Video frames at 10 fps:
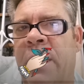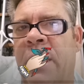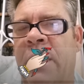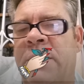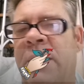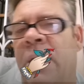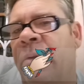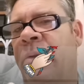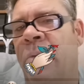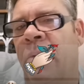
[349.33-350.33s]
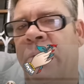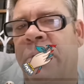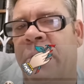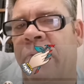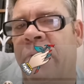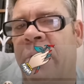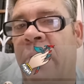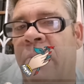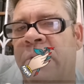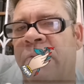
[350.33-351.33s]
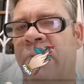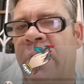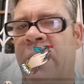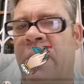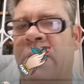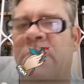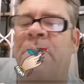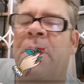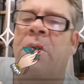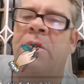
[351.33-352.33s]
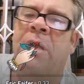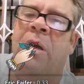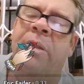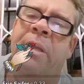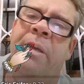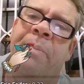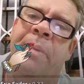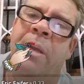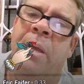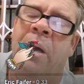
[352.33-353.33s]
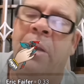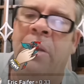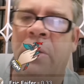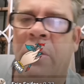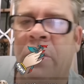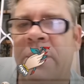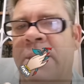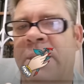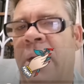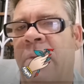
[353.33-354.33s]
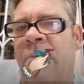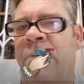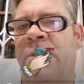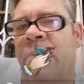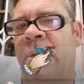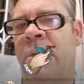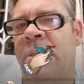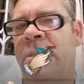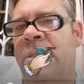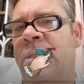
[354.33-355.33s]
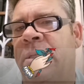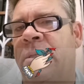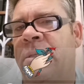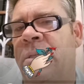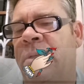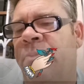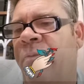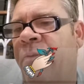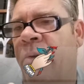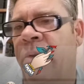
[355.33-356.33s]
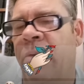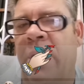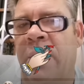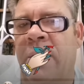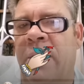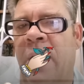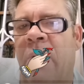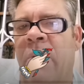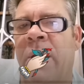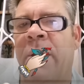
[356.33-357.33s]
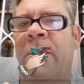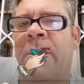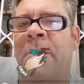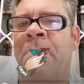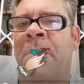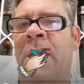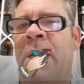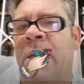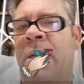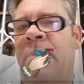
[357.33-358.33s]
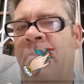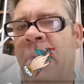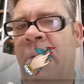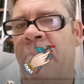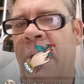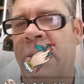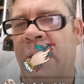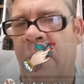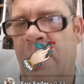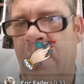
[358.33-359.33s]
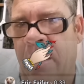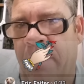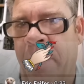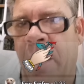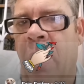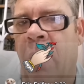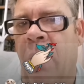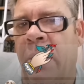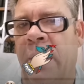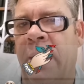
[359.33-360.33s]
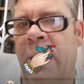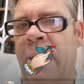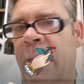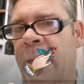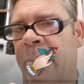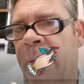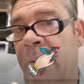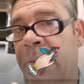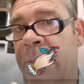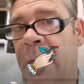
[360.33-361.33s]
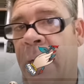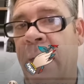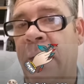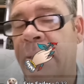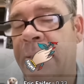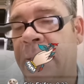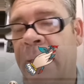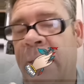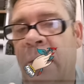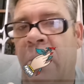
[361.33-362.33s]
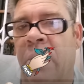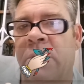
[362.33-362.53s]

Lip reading: a south to north drift on that one is very nice, because on the northern side of this one, just before you get the tower, it makes a big hole there, and the Geelbek goes and lie inside that hole.